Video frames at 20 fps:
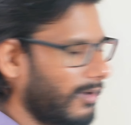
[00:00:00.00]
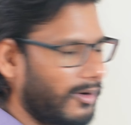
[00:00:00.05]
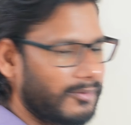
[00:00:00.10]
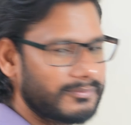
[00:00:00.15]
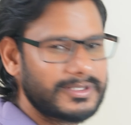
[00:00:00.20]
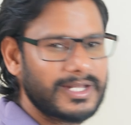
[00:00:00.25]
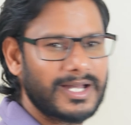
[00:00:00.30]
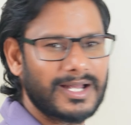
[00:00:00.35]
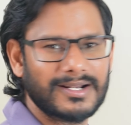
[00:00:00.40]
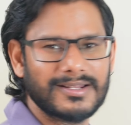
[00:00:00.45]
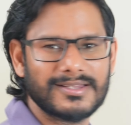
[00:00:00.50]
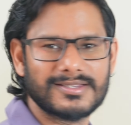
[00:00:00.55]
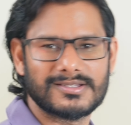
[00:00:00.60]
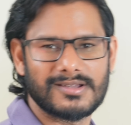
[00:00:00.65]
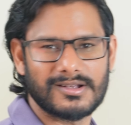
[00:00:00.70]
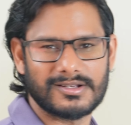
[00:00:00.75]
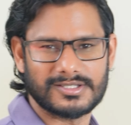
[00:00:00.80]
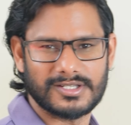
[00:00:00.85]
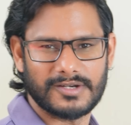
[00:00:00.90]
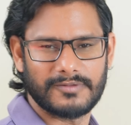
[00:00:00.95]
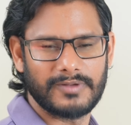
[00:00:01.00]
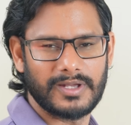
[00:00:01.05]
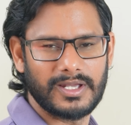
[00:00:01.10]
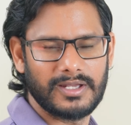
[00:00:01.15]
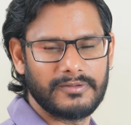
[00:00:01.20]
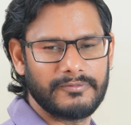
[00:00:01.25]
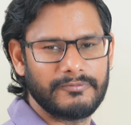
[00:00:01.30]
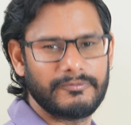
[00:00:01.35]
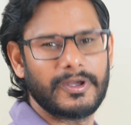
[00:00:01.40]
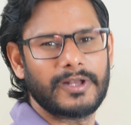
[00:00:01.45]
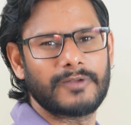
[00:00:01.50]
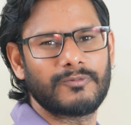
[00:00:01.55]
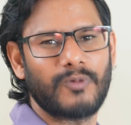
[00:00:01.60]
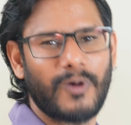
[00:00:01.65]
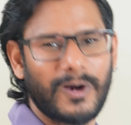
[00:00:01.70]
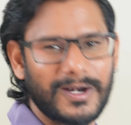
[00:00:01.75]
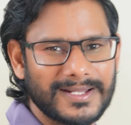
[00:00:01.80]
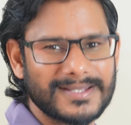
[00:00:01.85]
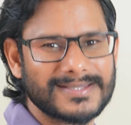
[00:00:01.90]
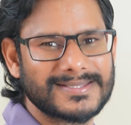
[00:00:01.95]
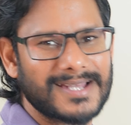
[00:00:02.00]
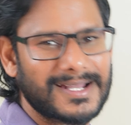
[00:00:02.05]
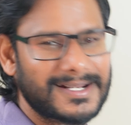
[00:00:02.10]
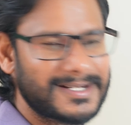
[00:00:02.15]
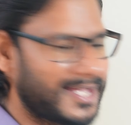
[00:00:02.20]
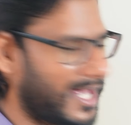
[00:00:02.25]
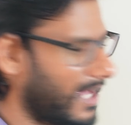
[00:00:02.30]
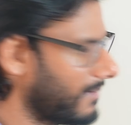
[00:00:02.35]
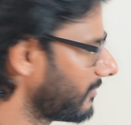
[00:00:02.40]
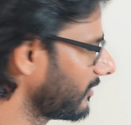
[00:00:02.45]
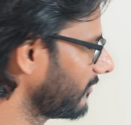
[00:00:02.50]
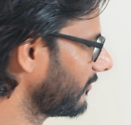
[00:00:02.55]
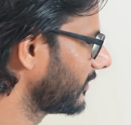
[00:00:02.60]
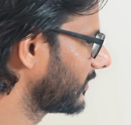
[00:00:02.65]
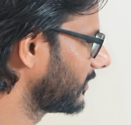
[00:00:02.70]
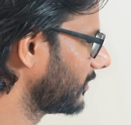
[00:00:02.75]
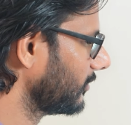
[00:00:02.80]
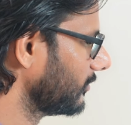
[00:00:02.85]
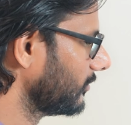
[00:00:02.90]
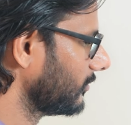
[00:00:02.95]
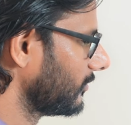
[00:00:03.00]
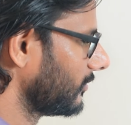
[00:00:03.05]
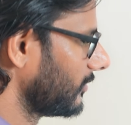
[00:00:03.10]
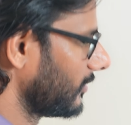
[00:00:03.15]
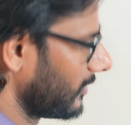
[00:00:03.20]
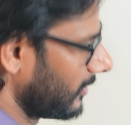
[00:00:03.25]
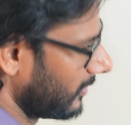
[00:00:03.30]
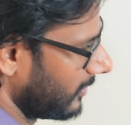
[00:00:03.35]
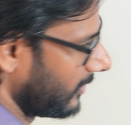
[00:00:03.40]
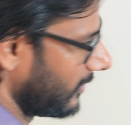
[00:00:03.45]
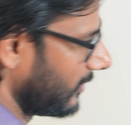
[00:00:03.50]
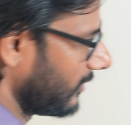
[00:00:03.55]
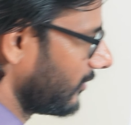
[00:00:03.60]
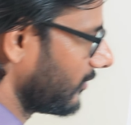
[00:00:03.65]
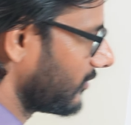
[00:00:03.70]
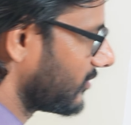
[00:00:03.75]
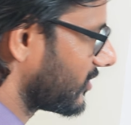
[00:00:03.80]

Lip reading: of the unstructured way where what exactly happened with you. You